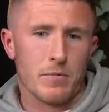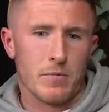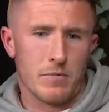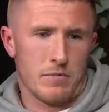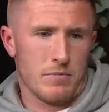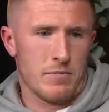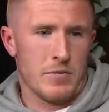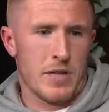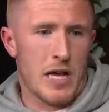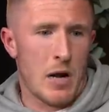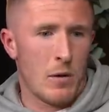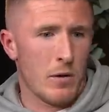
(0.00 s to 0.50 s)

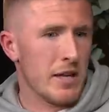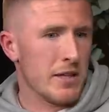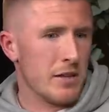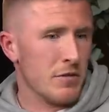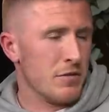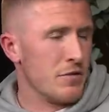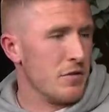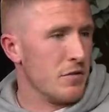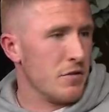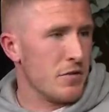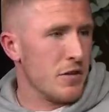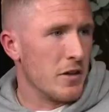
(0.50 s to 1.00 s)
now, lad, I've
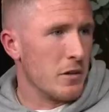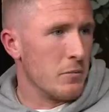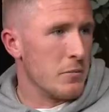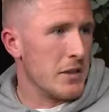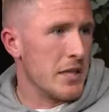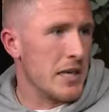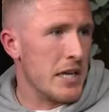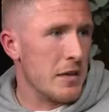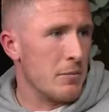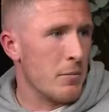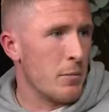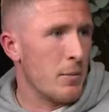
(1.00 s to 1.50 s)
fulfilled my
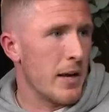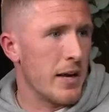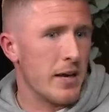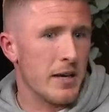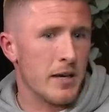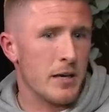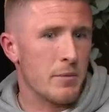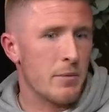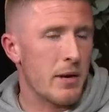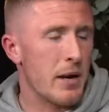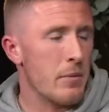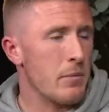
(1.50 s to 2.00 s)
dream of playing in
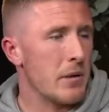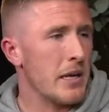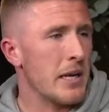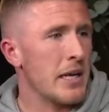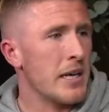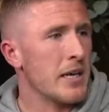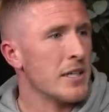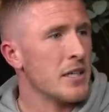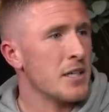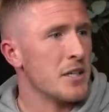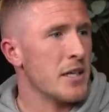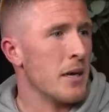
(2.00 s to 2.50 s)
the Premier League
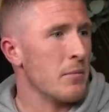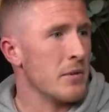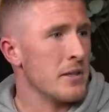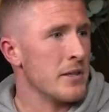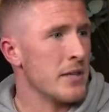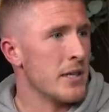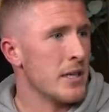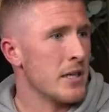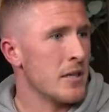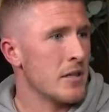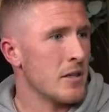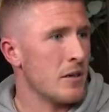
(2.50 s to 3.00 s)
and the Champions
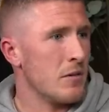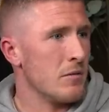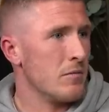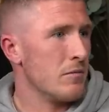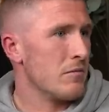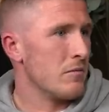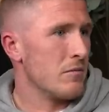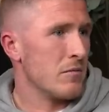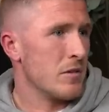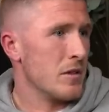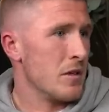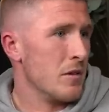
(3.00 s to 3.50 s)
League, so
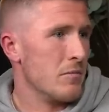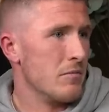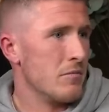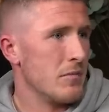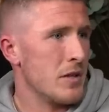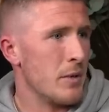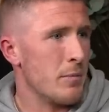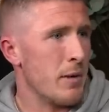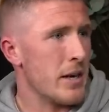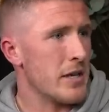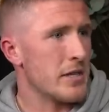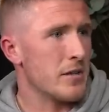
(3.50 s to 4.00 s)
it was
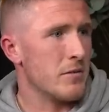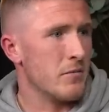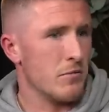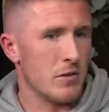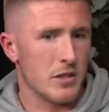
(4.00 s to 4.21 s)
one